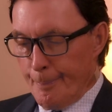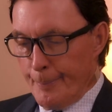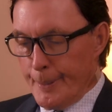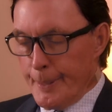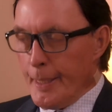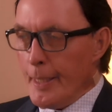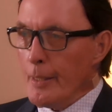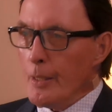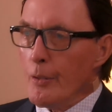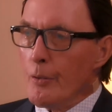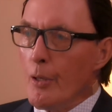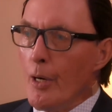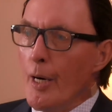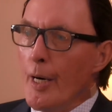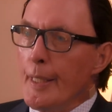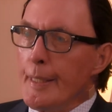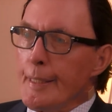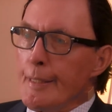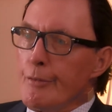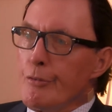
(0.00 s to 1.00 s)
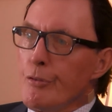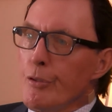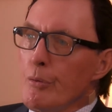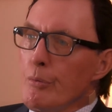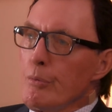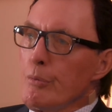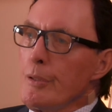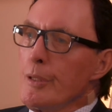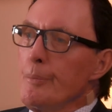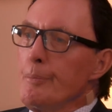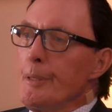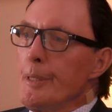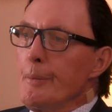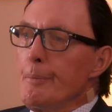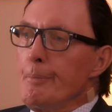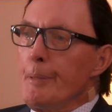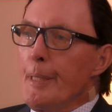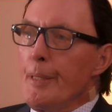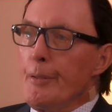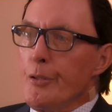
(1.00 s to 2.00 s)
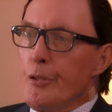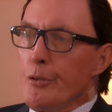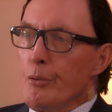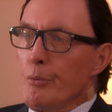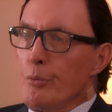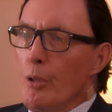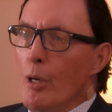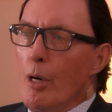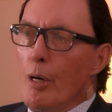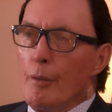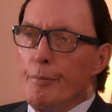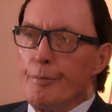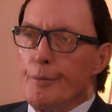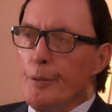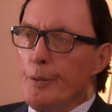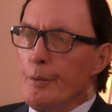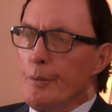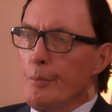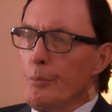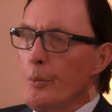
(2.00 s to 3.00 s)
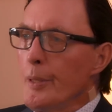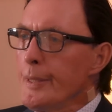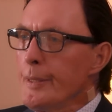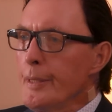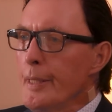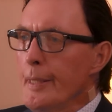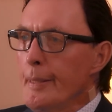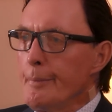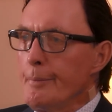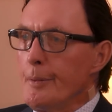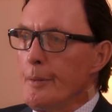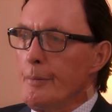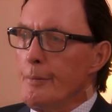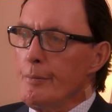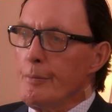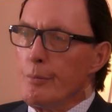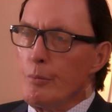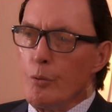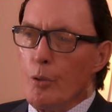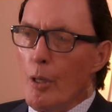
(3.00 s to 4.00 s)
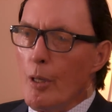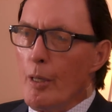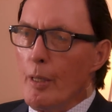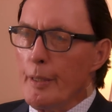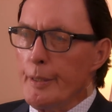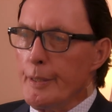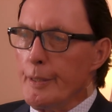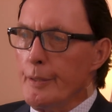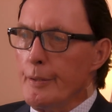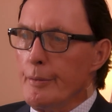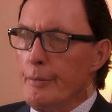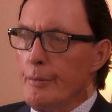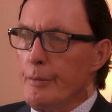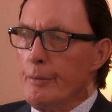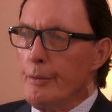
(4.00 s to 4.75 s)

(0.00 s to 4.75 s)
Tell our audience a little bit about your law firm. What type of law do you